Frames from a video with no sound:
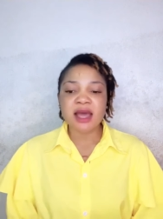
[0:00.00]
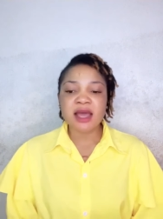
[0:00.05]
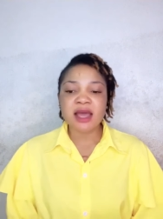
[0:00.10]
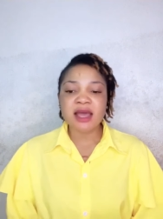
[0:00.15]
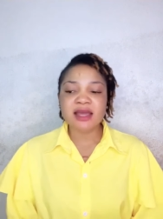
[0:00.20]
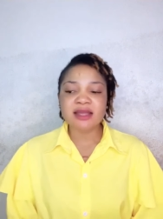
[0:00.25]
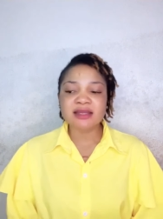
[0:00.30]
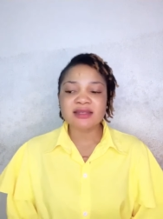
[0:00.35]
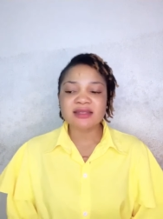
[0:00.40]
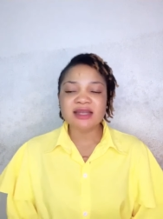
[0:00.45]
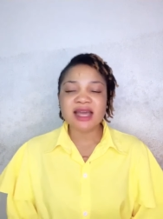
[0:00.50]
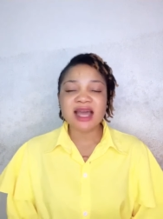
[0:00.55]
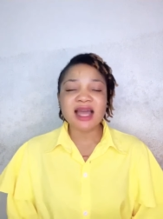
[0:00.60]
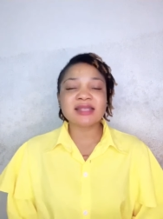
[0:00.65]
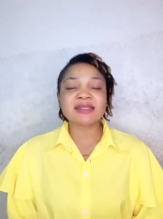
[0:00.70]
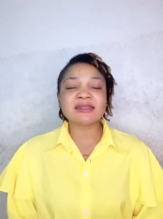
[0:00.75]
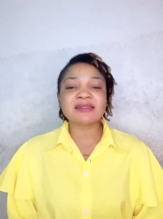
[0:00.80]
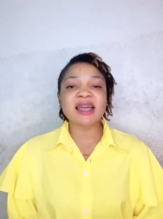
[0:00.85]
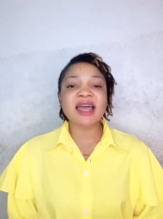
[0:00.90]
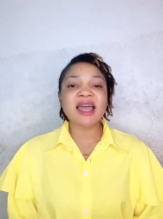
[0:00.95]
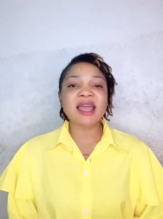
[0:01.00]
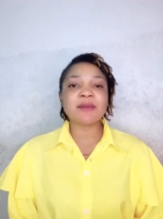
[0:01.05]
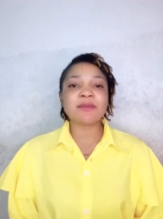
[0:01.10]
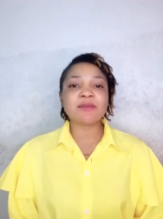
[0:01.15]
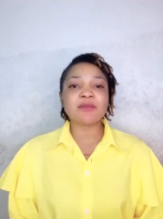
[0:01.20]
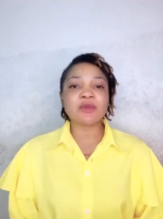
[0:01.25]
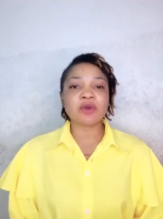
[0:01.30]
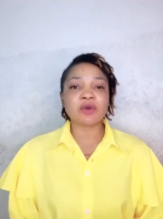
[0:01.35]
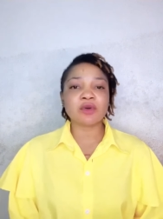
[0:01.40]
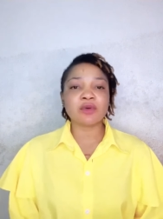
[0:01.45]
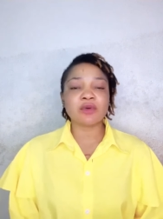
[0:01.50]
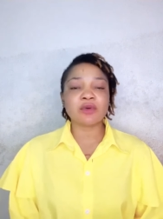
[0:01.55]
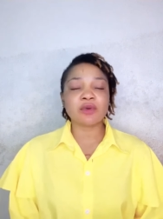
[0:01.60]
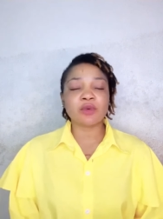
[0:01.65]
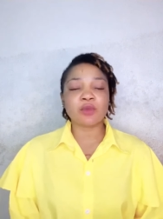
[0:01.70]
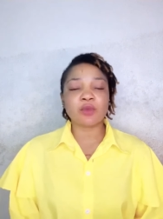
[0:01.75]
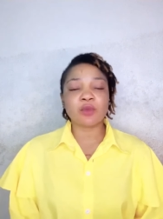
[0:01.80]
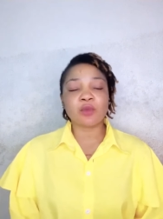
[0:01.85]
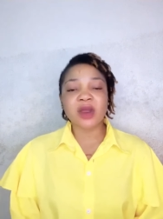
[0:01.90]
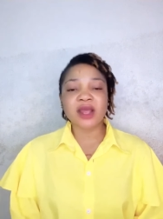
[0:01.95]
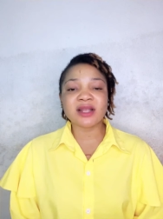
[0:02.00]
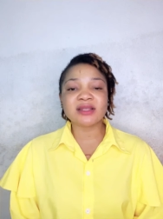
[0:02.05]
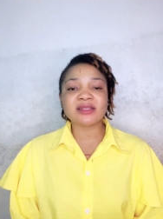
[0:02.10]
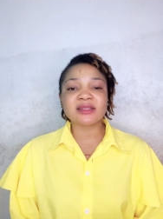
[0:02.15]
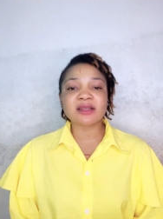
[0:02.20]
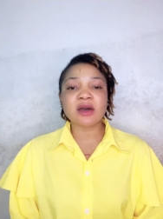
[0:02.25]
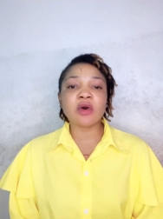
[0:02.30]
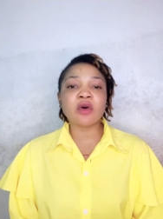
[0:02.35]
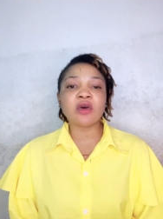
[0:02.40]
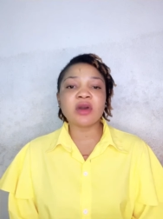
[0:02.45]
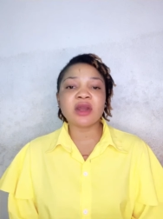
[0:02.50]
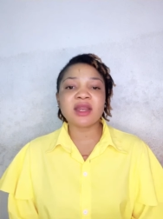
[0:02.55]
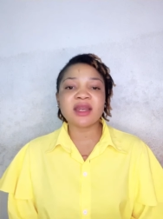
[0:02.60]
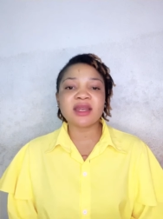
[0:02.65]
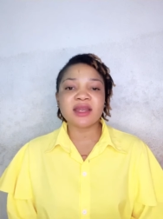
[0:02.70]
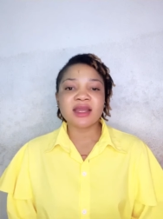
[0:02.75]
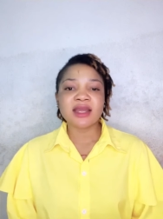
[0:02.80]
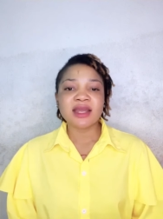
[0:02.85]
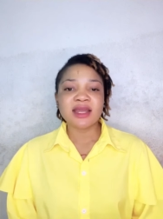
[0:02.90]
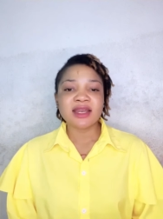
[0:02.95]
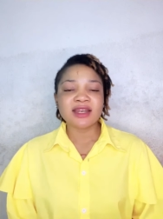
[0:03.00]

And as time went on,